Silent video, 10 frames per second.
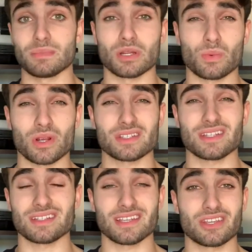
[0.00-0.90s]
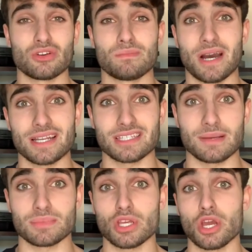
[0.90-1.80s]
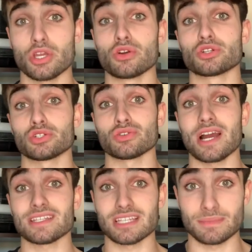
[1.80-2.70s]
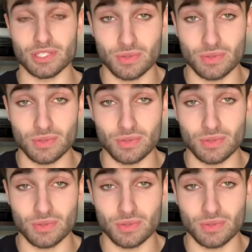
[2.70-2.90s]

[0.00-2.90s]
but it works things like your biceps, your triceps.